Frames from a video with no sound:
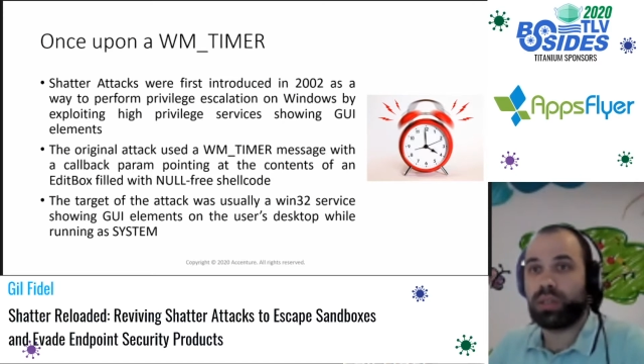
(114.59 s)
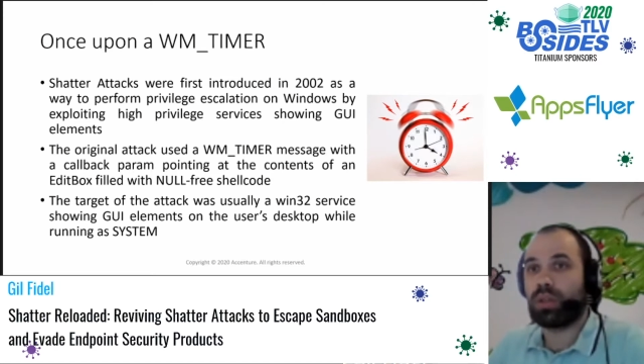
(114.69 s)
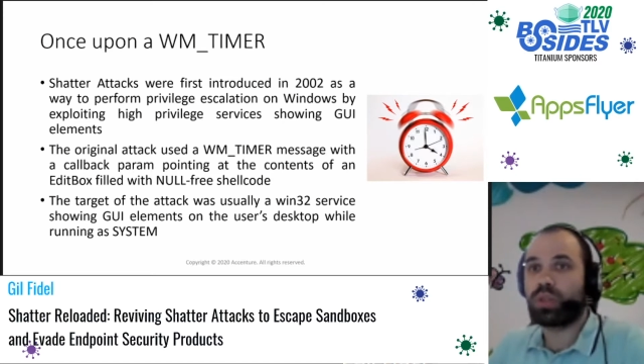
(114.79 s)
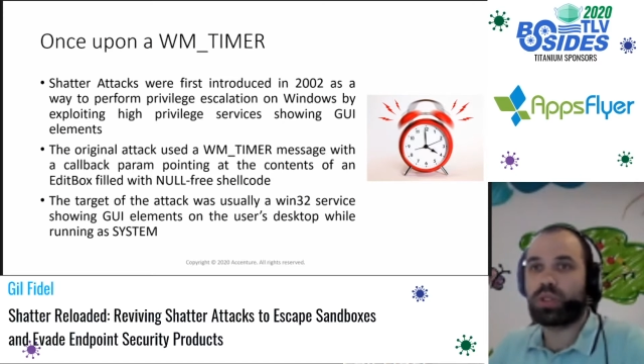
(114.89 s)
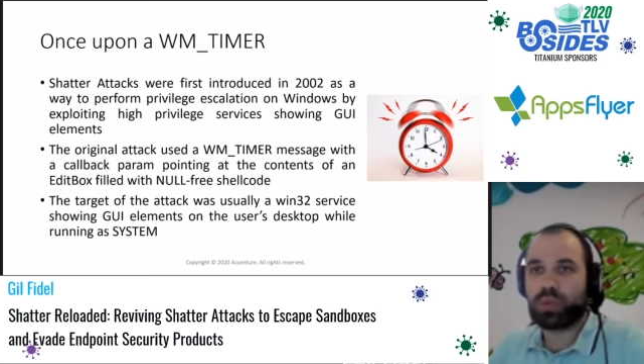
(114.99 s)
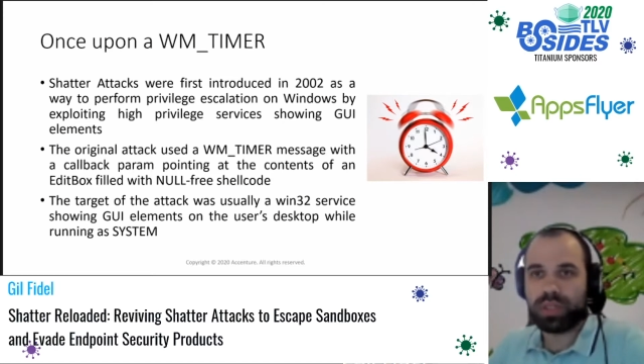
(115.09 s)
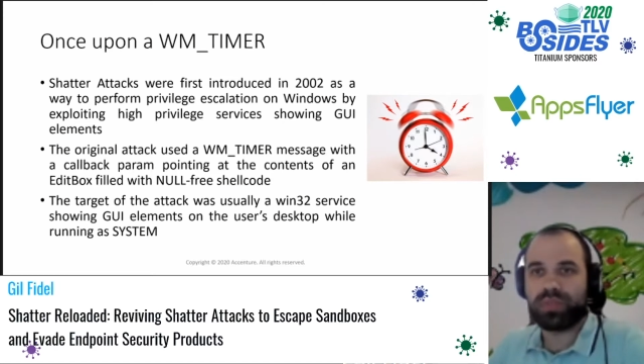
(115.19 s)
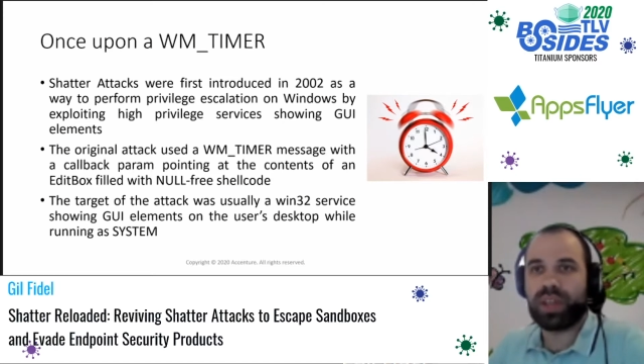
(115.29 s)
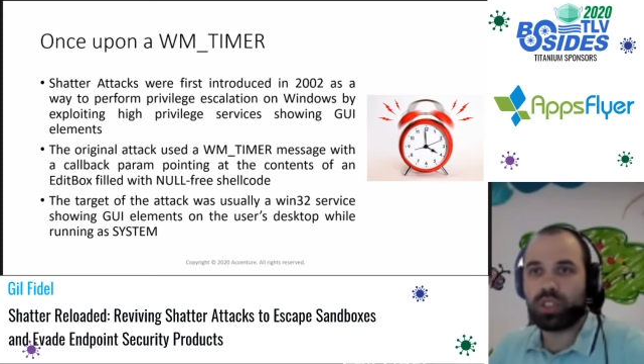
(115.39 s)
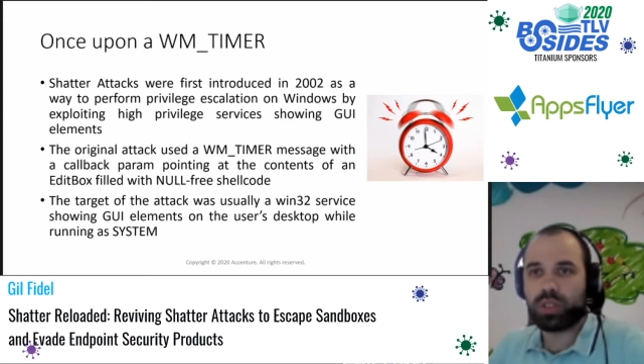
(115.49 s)
which would
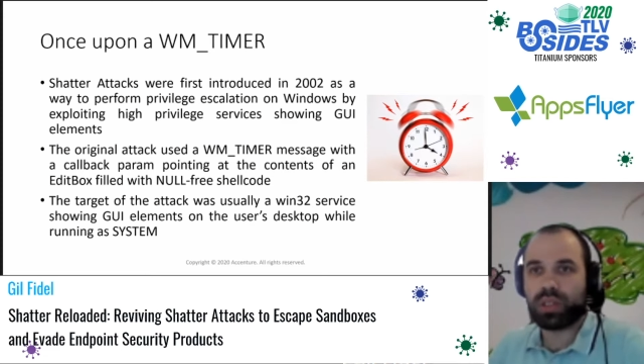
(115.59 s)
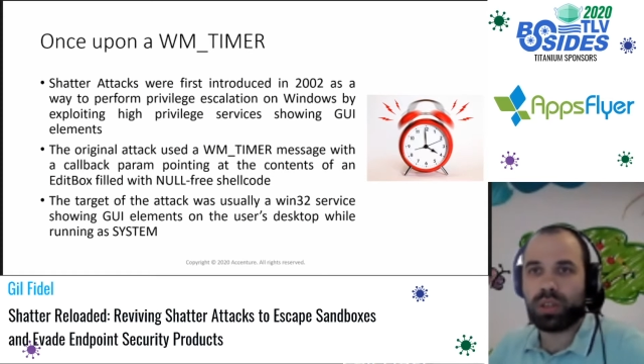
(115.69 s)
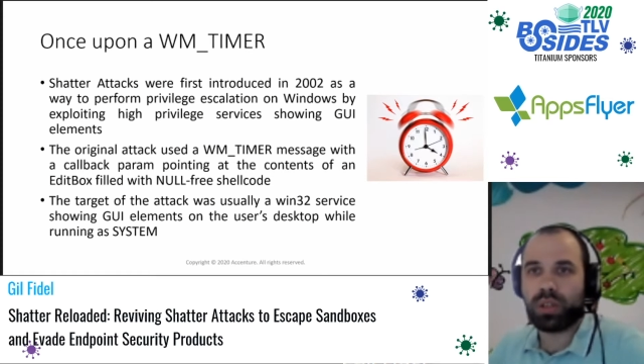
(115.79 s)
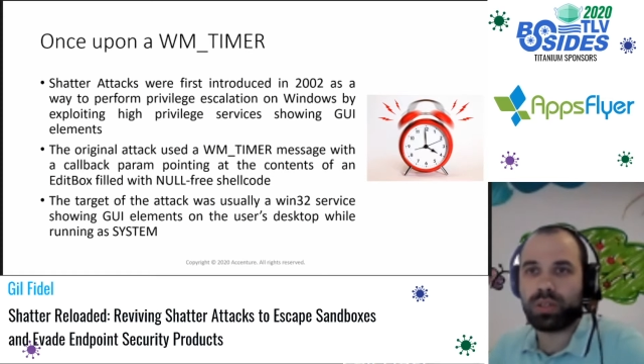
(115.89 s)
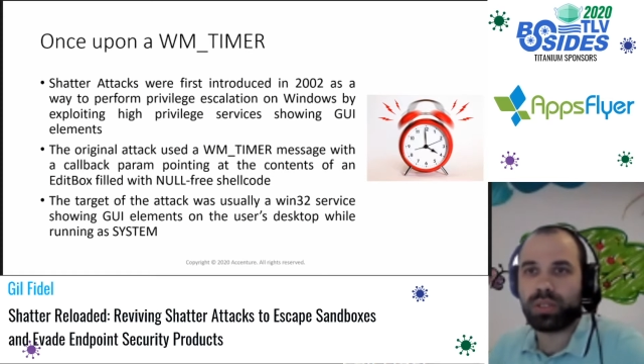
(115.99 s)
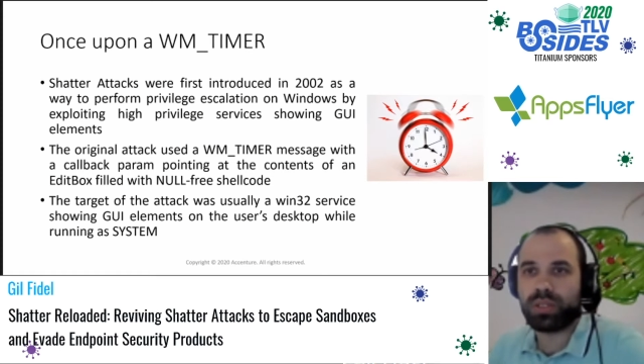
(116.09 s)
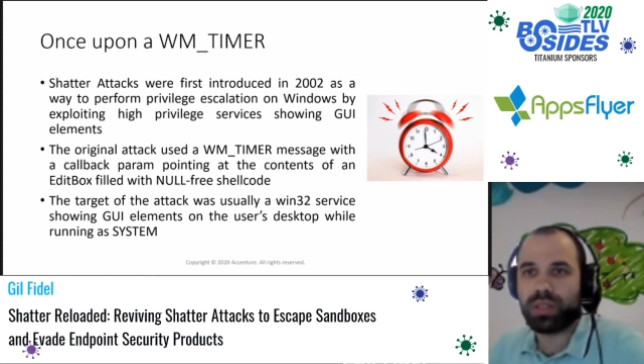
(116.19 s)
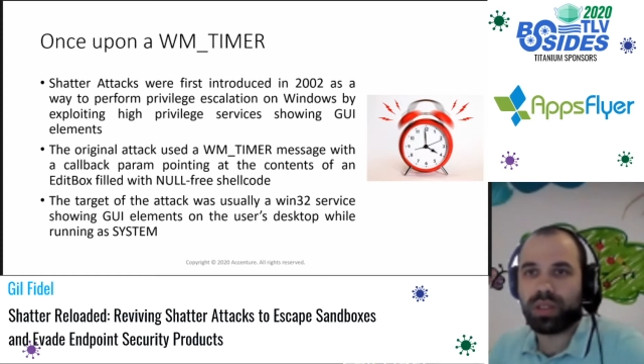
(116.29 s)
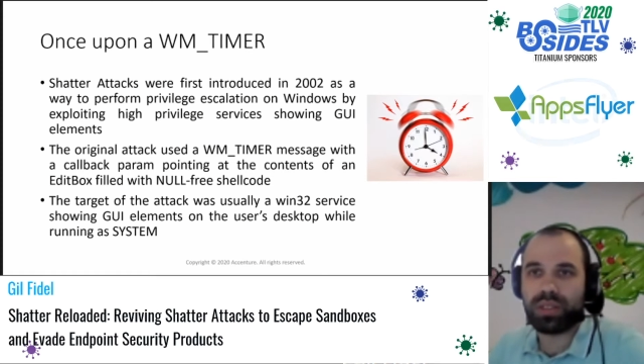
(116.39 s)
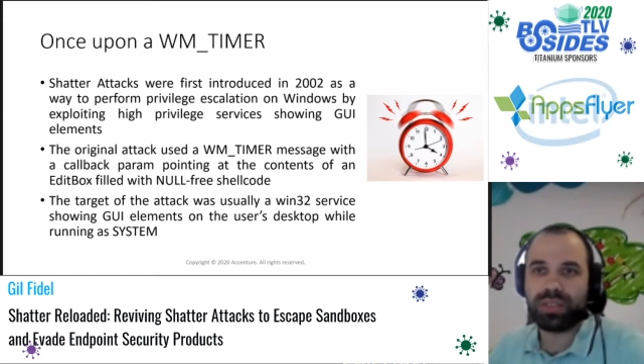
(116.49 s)
eventually cause
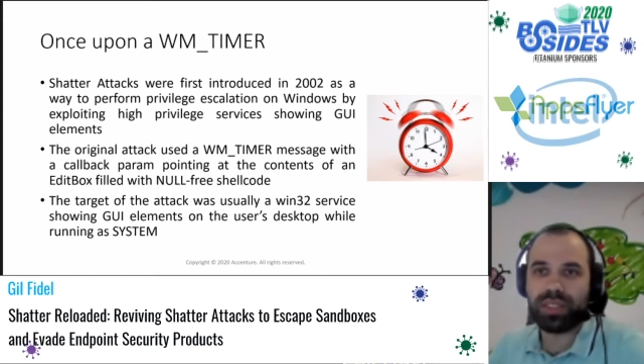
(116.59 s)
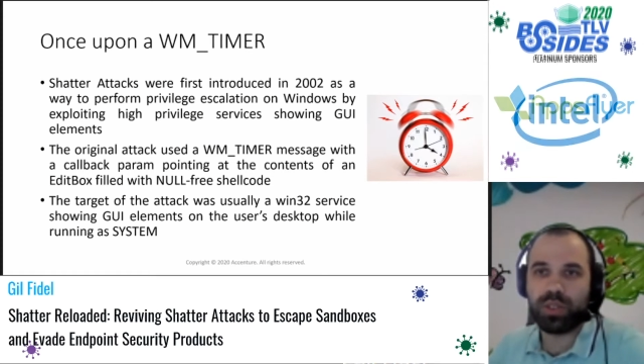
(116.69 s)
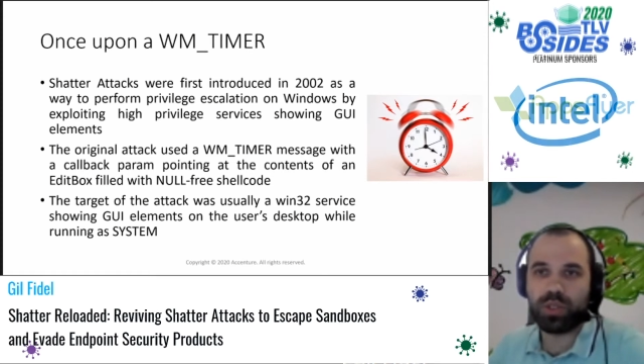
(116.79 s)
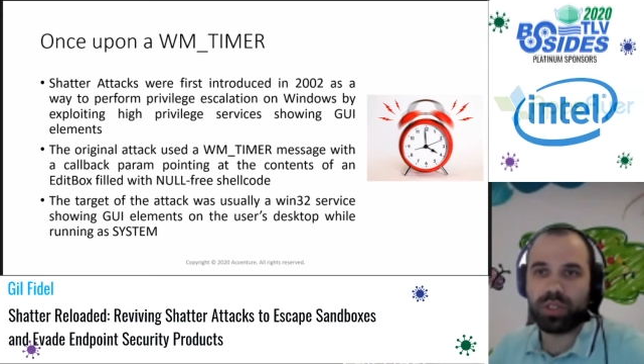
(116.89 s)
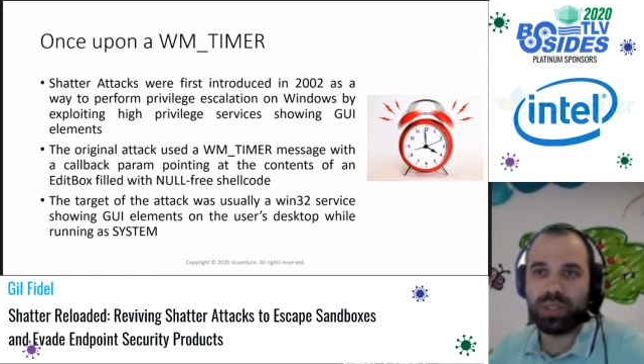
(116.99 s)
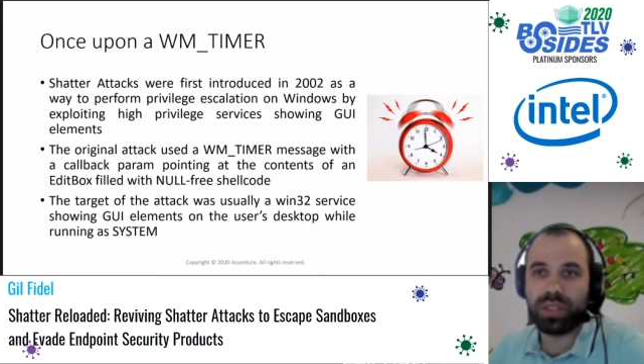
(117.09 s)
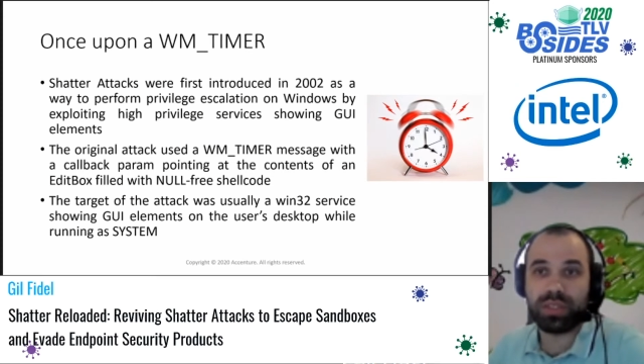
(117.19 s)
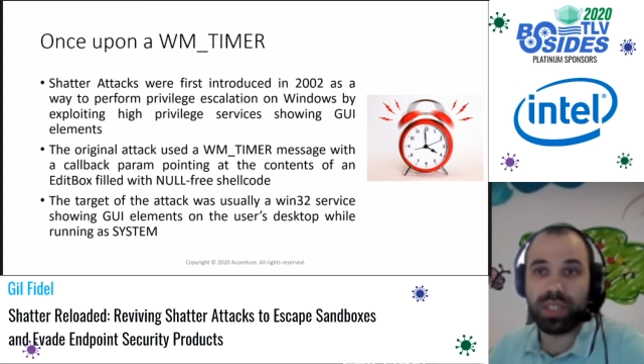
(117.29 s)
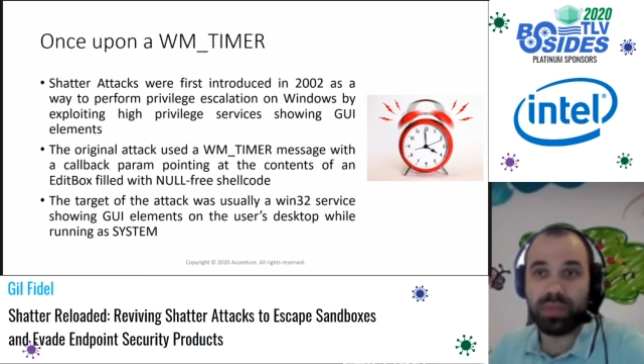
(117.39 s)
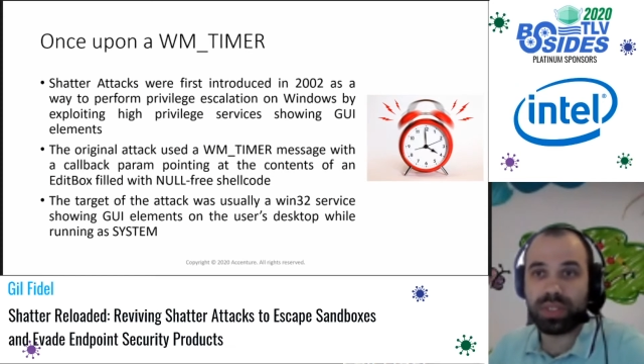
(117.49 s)
code execution in the